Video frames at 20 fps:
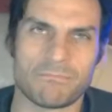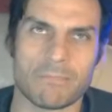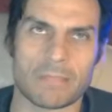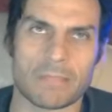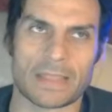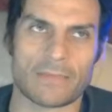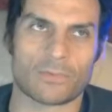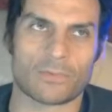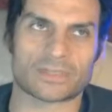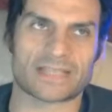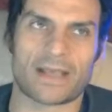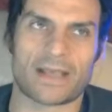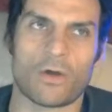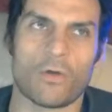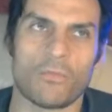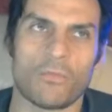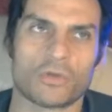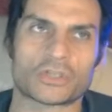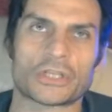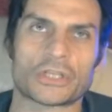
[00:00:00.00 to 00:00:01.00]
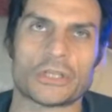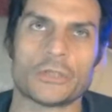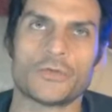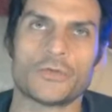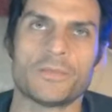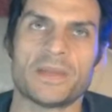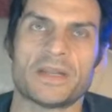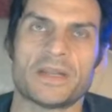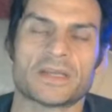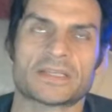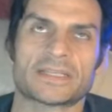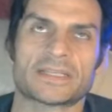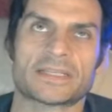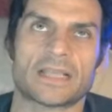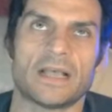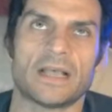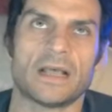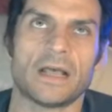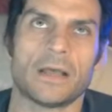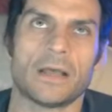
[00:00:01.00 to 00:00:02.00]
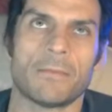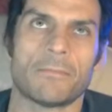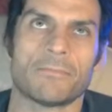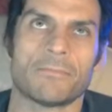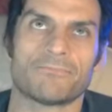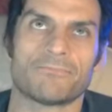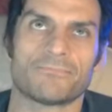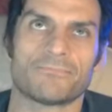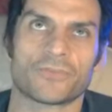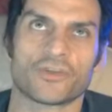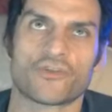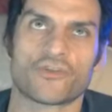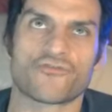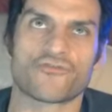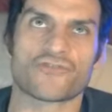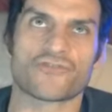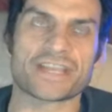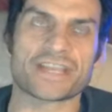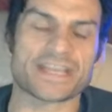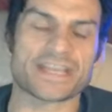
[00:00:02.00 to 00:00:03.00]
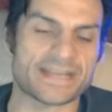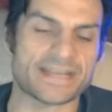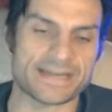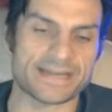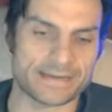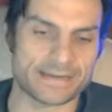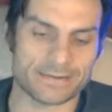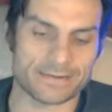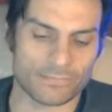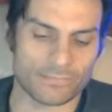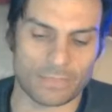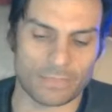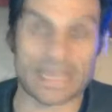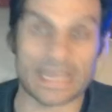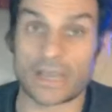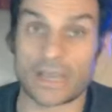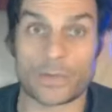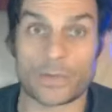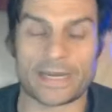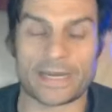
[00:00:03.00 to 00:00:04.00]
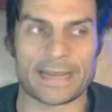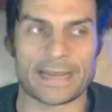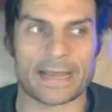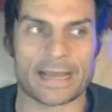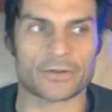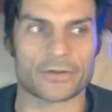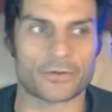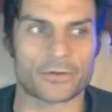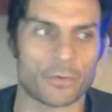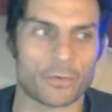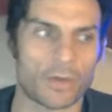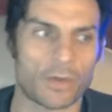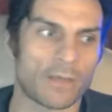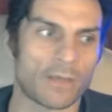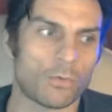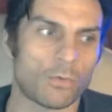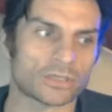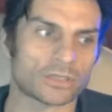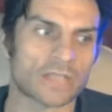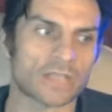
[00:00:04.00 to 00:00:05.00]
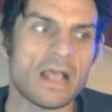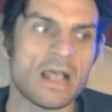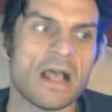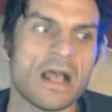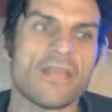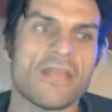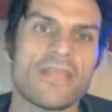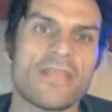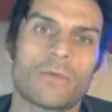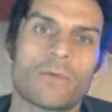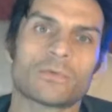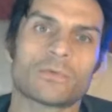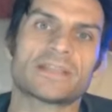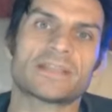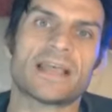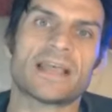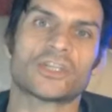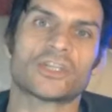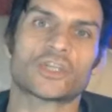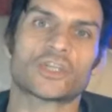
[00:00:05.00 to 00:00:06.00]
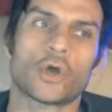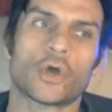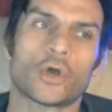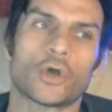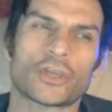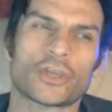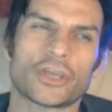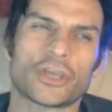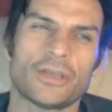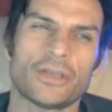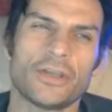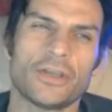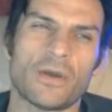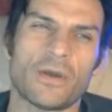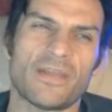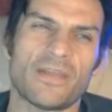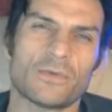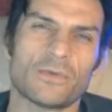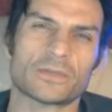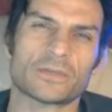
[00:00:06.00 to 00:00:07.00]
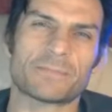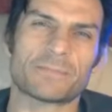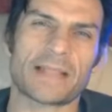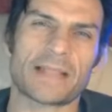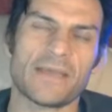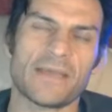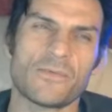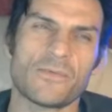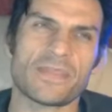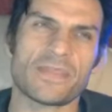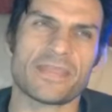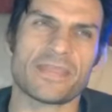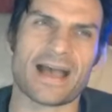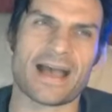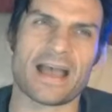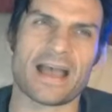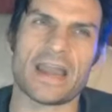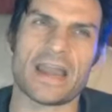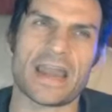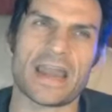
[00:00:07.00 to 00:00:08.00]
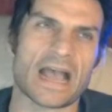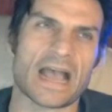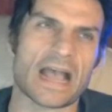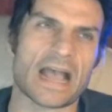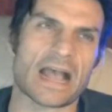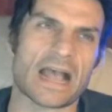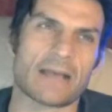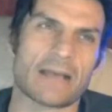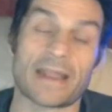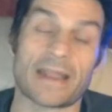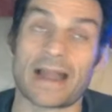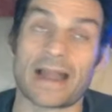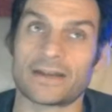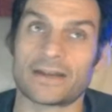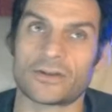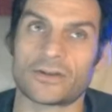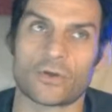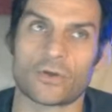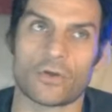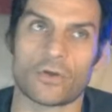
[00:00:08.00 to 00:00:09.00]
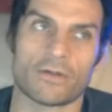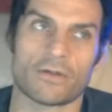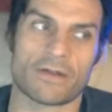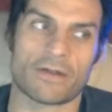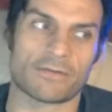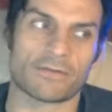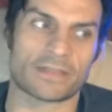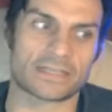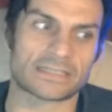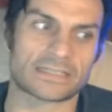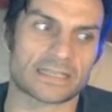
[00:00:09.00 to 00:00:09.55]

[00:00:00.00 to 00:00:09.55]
it was like almost luminous green liquid in it. I don't know why it was, and that was their toy. You know, and they was playing with that. And I mean, I had a daughter around